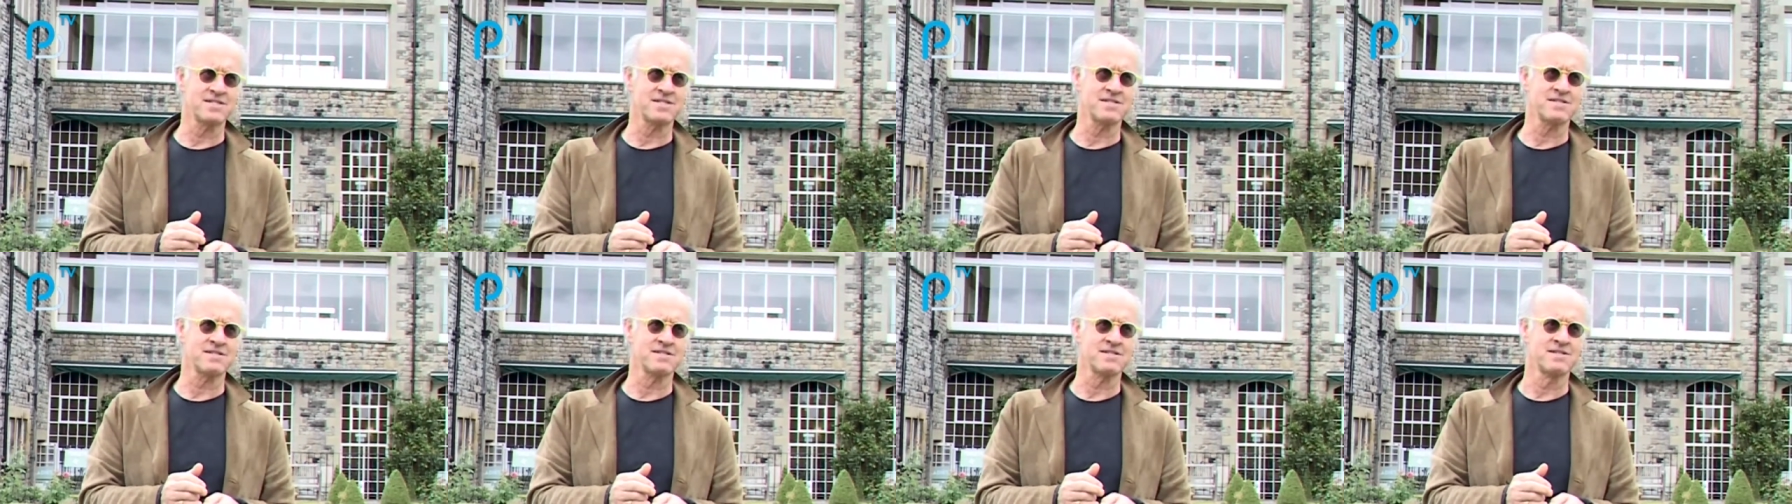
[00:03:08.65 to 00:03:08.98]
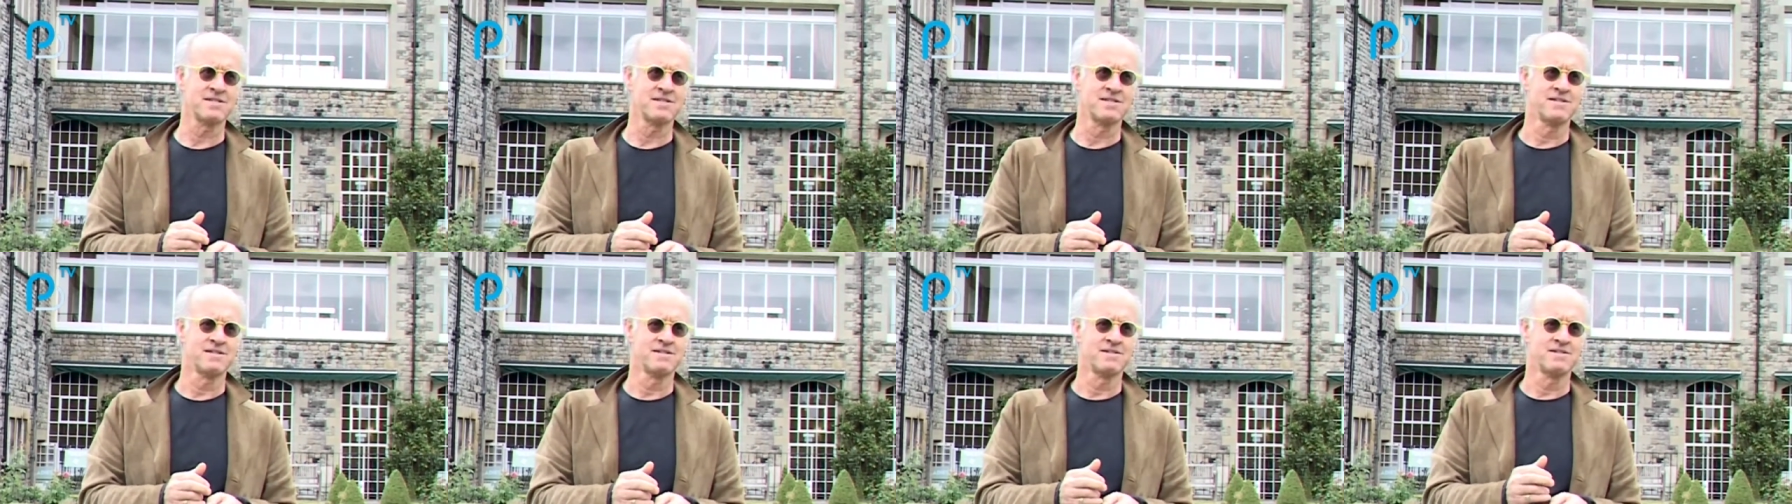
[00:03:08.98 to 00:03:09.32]
and
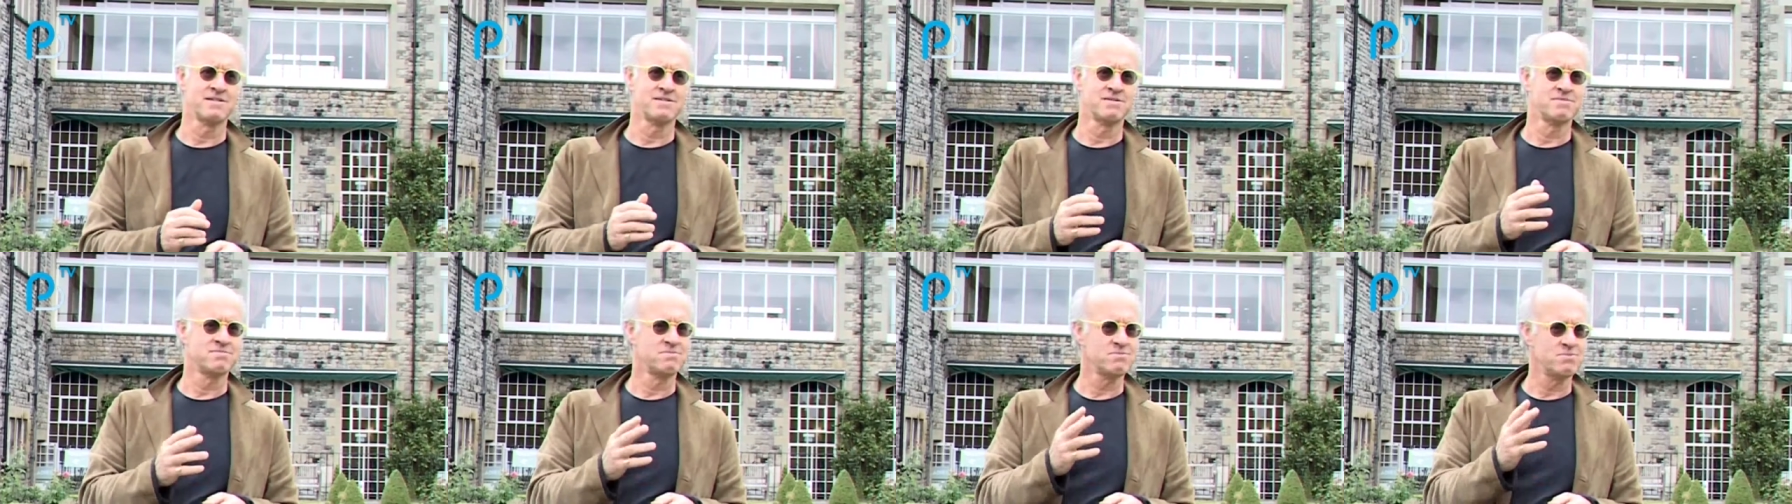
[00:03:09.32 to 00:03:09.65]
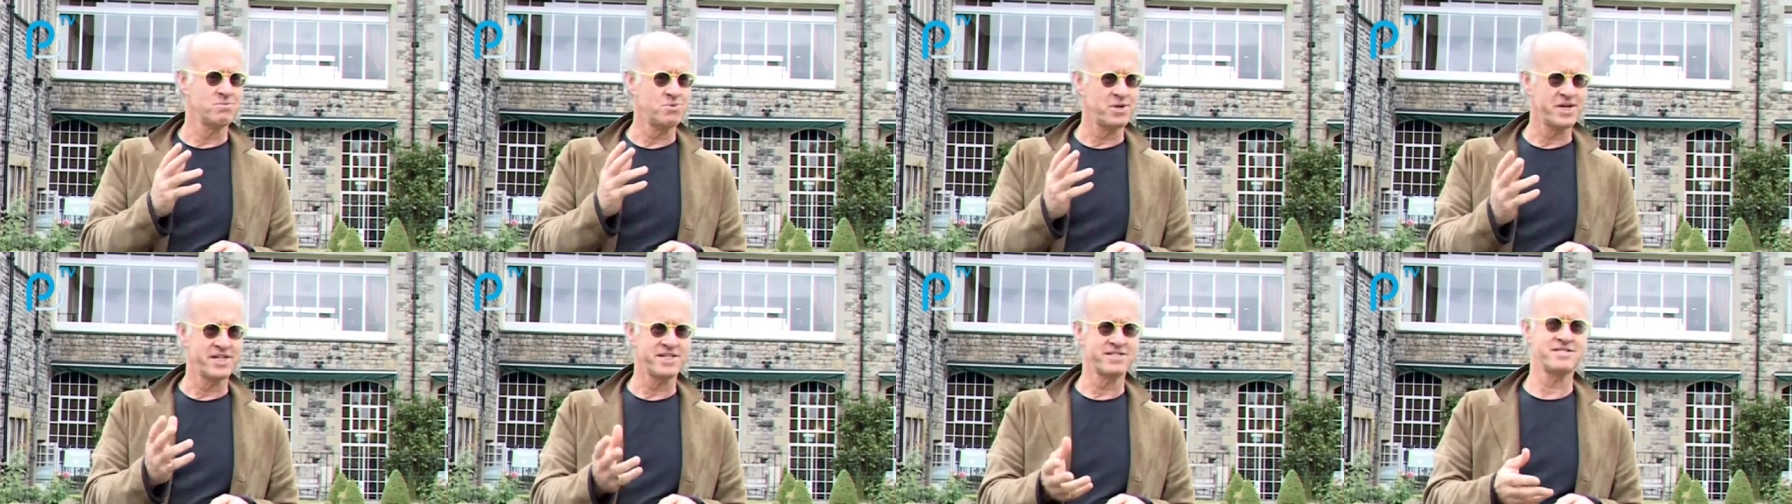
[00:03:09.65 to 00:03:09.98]

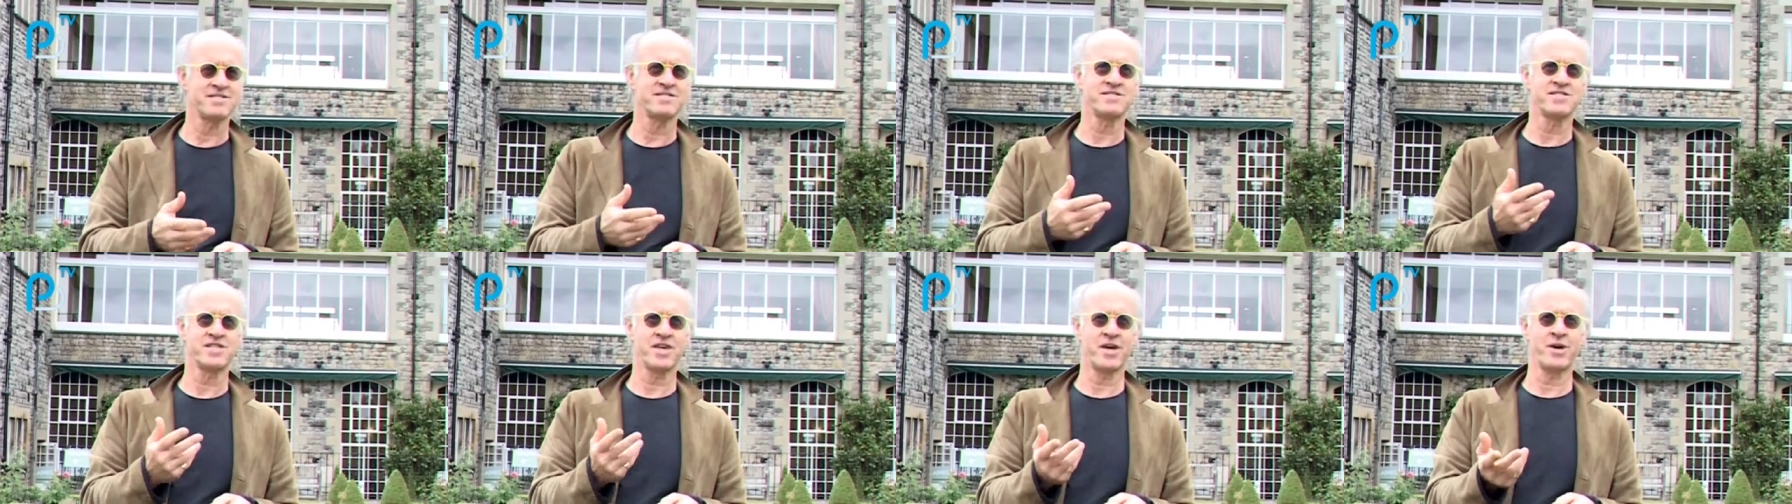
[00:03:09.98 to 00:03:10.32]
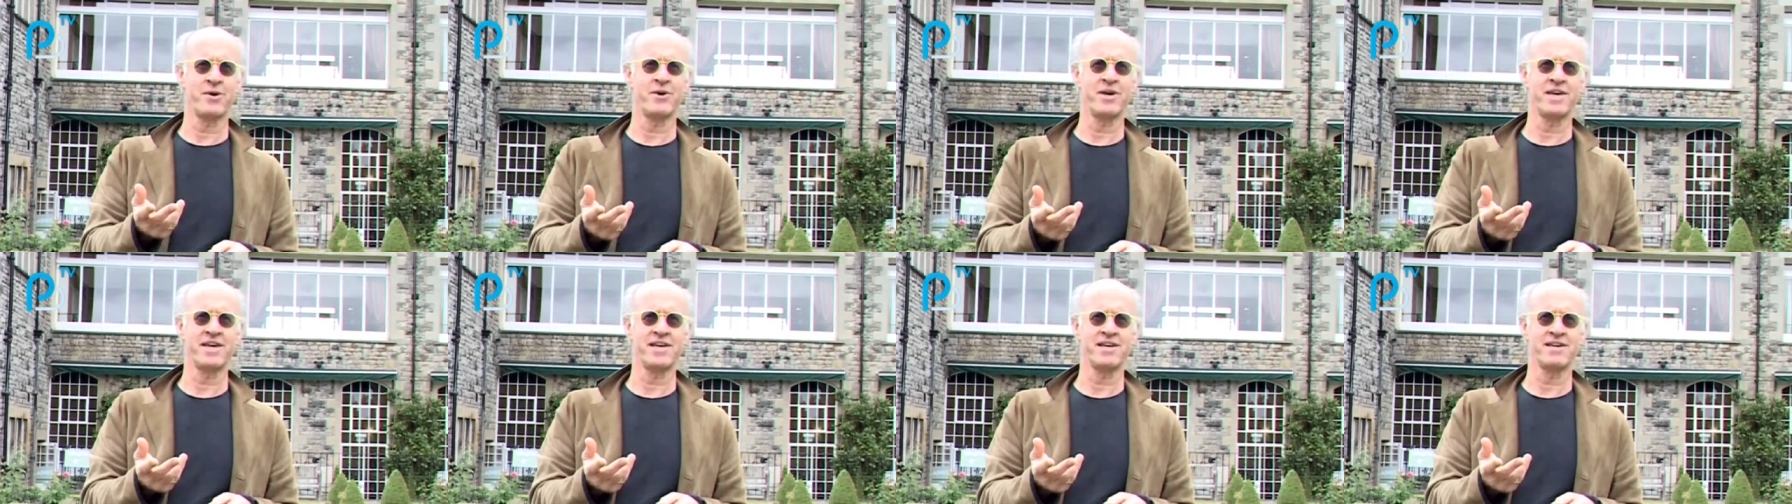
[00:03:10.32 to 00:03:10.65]
where is this
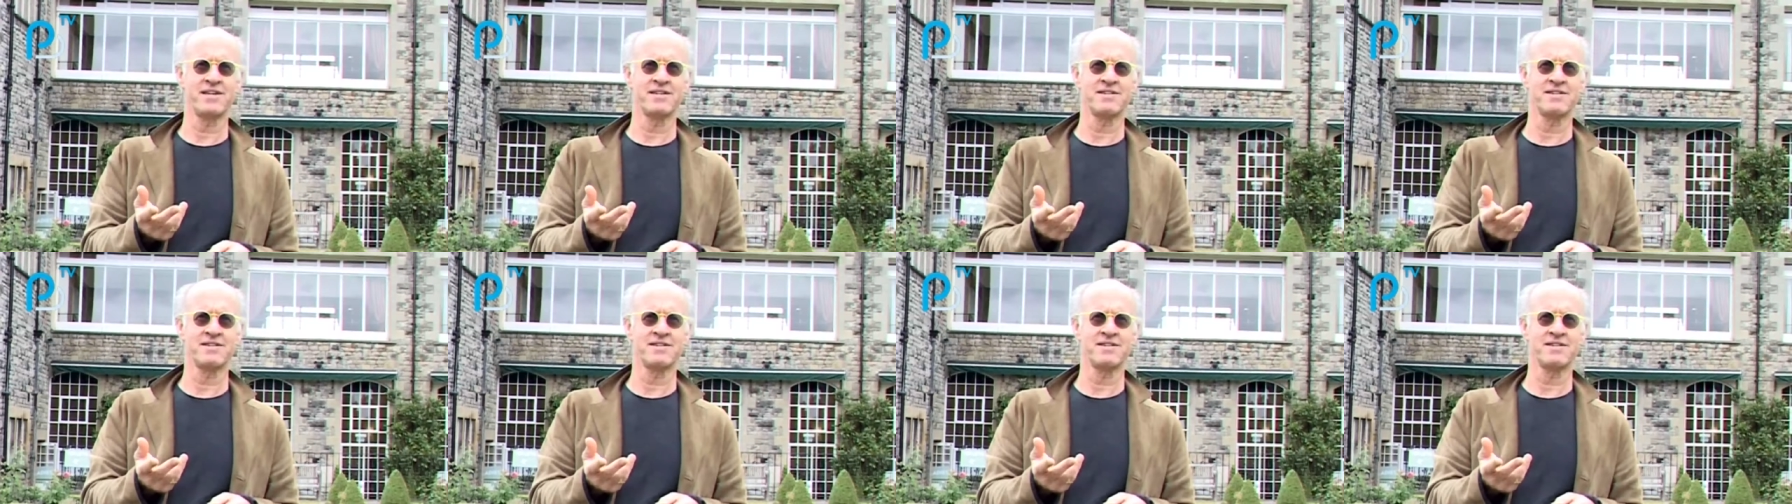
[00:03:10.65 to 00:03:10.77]
going?